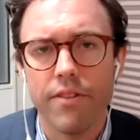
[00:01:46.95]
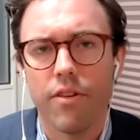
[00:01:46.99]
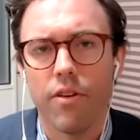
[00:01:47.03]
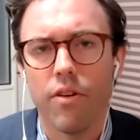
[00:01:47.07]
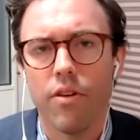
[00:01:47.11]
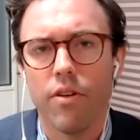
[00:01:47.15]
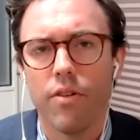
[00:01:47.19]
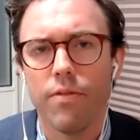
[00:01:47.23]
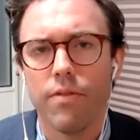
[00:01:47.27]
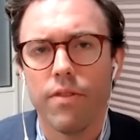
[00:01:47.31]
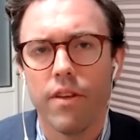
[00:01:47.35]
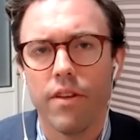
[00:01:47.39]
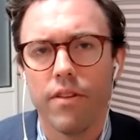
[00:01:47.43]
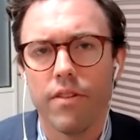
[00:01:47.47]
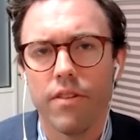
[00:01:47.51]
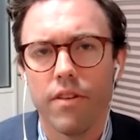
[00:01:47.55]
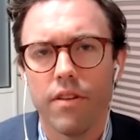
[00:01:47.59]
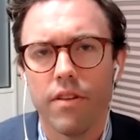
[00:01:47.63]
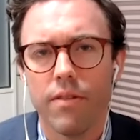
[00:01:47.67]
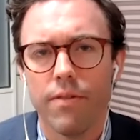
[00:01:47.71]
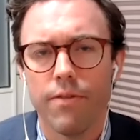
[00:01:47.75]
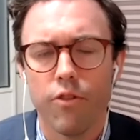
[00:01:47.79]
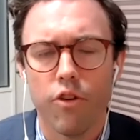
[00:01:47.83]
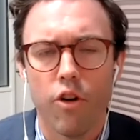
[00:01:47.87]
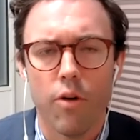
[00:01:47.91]
So these are
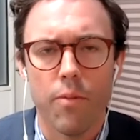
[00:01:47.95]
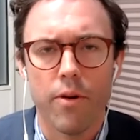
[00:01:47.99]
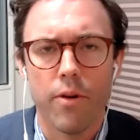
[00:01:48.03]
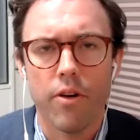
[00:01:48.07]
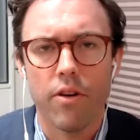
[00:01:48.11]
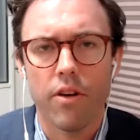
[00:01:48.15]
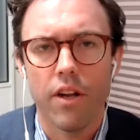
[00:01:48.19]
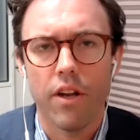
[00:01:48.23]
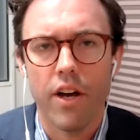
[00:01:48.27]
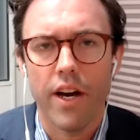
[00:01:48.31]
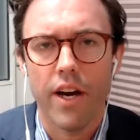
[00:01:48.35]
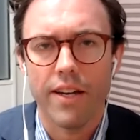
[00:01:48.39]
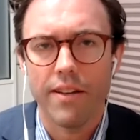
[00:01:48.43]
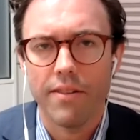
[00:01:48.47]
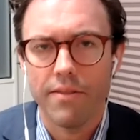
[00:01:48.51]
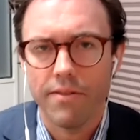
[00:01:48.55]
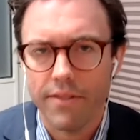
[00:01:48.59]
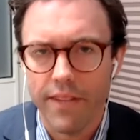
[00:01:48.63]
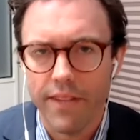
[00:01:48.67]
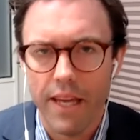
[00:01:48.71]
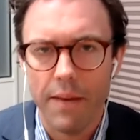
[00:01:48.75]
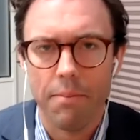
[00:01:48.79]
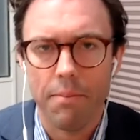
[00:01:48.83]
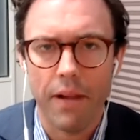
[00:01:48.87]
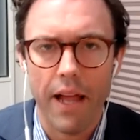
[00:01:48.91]
the phenomenon like
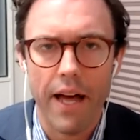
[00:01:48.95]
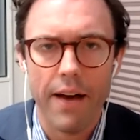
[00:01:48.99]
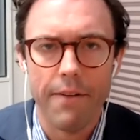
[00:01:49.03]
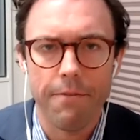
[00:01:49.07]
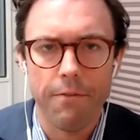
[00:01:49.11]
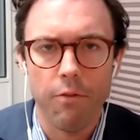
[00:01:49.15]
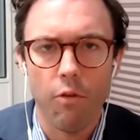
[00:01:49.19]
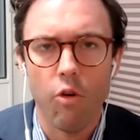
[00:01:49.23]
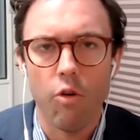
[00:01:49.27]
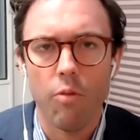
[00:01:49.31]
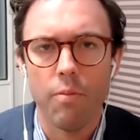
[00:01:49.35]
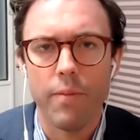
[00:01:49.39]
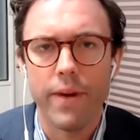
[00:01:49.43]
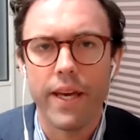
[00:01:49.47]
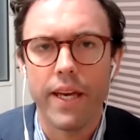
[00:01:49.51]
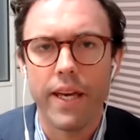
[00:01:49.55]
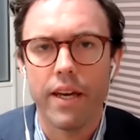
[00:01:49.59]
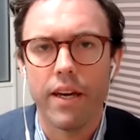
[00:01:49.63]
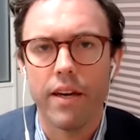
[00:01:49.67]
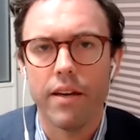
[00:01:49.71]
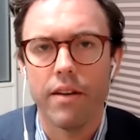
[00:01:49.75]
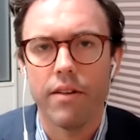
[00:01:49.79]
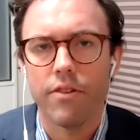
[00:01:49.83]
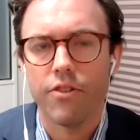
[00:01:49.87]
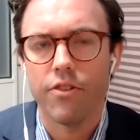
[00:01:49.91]

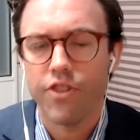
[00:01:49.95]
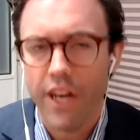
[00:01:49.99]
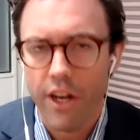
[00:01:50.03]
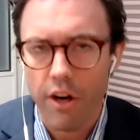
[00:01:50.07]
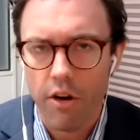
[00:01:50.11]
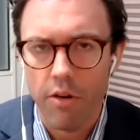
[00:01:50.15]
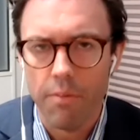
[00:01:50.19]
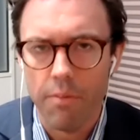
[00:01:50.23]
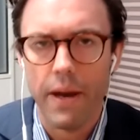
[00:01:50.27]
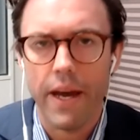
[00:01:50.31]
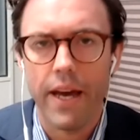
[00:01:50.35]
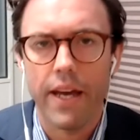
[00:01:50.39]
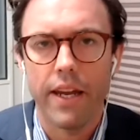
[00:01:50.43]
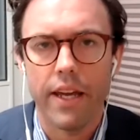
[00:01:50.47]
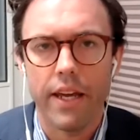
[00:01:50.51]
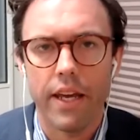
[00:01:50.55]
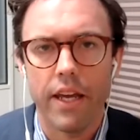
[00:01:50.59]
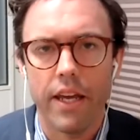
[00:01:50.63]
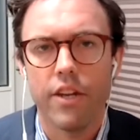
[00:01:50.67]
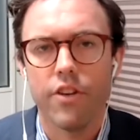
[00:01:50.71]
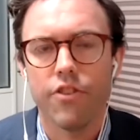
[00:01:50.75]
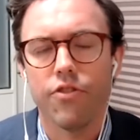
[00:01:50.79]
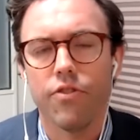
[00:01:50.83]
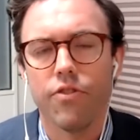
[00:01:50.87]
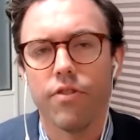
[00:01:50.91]
deplatforming and shadow banning
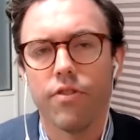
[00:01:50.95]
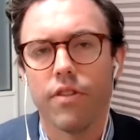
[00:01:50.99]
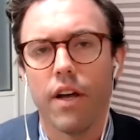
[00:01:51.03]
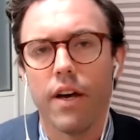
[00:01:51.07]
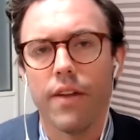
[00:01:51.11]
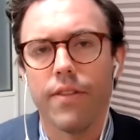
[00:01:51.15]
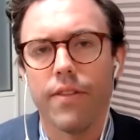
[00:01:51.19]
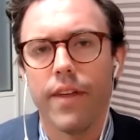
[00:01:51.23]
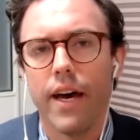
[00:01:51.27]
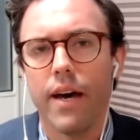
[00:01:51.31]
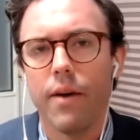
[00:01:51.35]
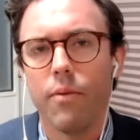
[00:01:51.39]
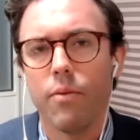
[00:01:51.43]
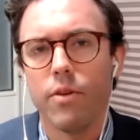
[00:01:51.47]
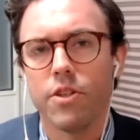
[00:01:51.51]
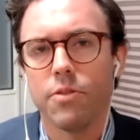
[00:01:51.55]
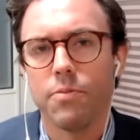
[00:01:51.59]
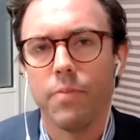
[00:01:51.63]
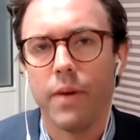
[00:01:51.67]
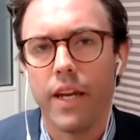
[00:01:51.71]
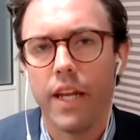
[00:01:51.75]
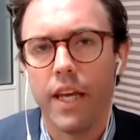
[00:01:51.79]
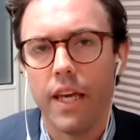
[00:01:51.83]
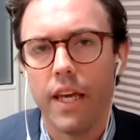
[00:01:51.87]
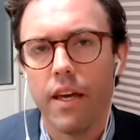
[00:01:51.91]
and issues like that, which
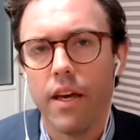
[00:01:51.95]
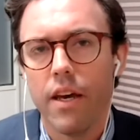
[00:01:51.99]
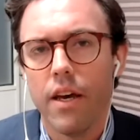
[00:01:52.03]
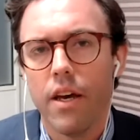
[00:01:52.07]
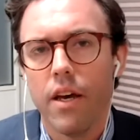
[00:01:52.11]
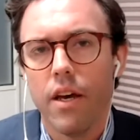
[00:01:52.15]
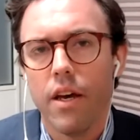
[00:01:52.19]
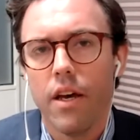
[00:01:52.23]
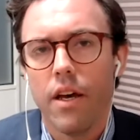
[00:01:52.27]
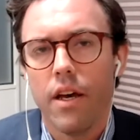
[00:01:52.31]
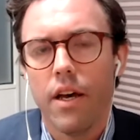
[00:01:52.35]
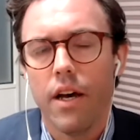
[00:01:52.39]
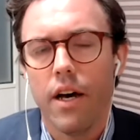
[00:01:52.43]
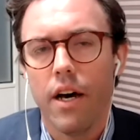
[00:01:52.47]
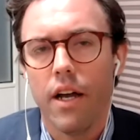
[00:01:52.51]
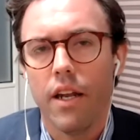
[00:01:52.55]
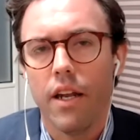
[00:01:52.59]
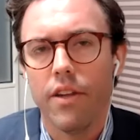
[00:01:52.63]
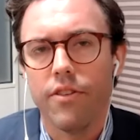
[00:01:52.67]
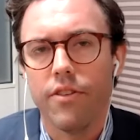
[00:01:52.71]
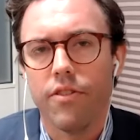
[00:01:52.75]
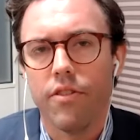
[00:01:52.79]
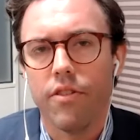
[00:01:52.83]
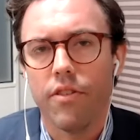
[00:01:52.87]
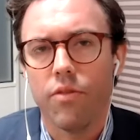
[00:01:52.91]
many
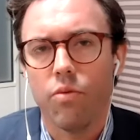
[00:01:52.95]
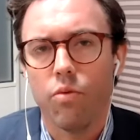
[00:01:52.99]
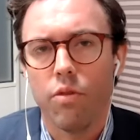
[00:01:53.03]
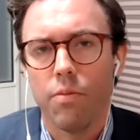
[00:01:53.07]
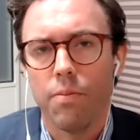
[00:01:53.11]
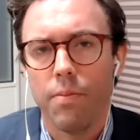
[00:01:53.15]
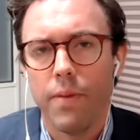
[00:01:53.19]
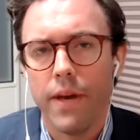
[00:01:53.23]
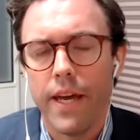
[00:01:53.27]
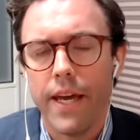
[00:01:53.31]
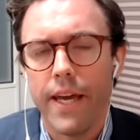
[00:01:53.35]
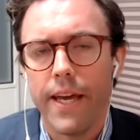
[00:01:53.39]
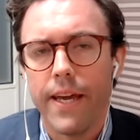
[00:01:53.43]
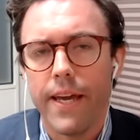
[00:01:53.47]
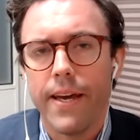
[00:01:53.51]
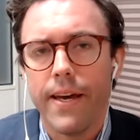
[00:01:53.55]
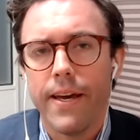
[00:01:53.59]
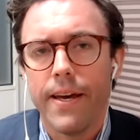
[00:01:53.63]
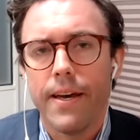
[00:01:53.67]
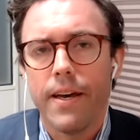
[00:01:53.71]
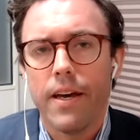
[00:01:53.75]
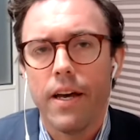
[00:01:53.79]
listeners would be